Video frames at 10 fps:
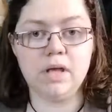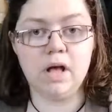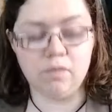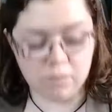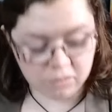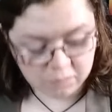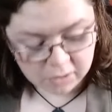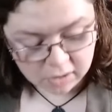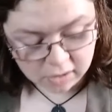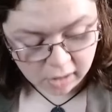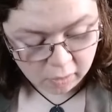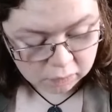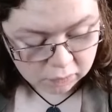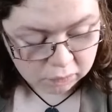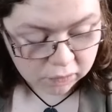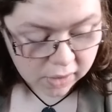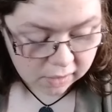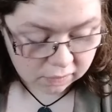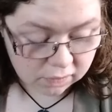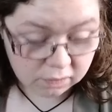be help from spirit, help from
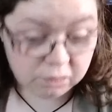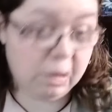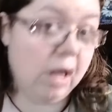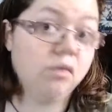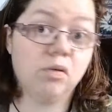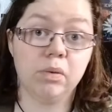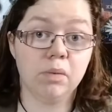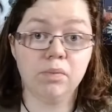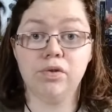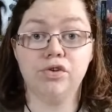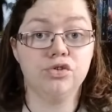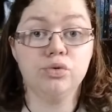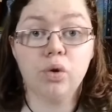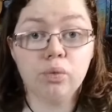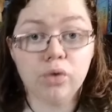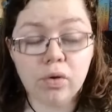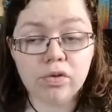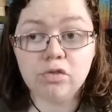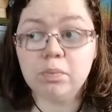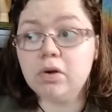friends, help from people that you don't know.
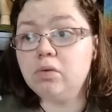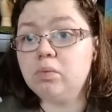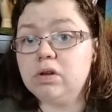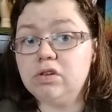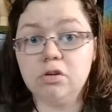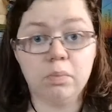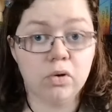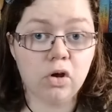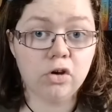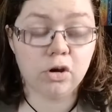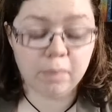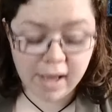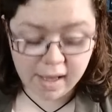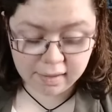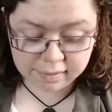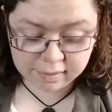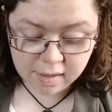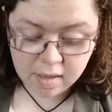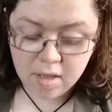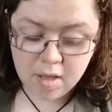The spirit needs to put on your path.
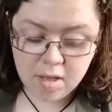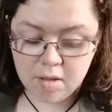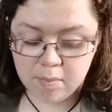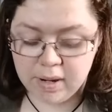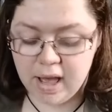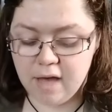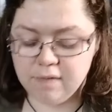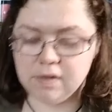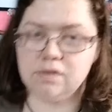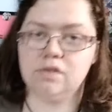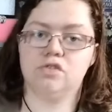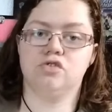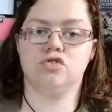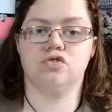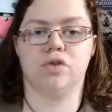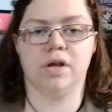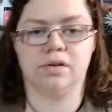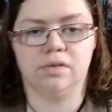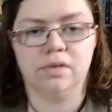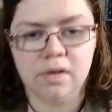But having such a
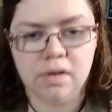strict